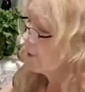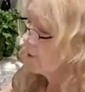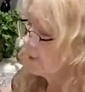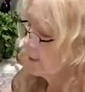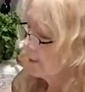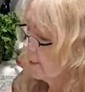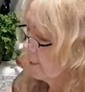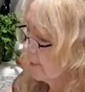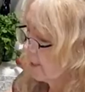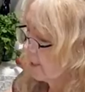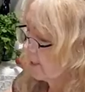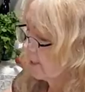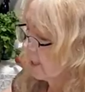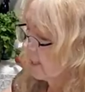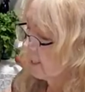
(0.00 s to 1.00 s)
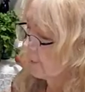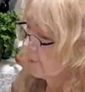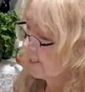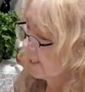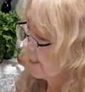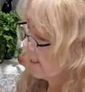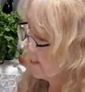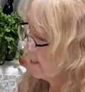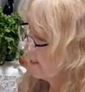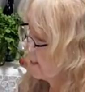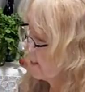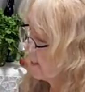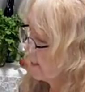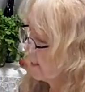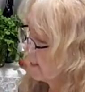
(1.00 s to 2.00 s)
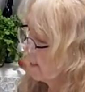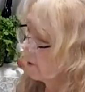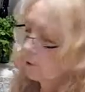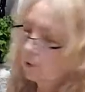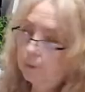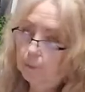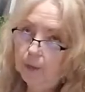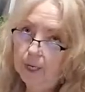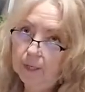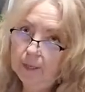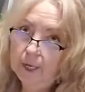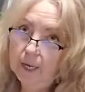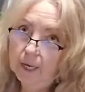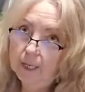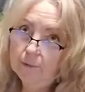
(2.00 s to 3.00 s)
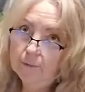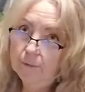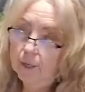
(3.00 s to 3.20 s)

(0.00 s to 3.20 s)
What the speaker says: crazy about daiya, but this is the only brand that I can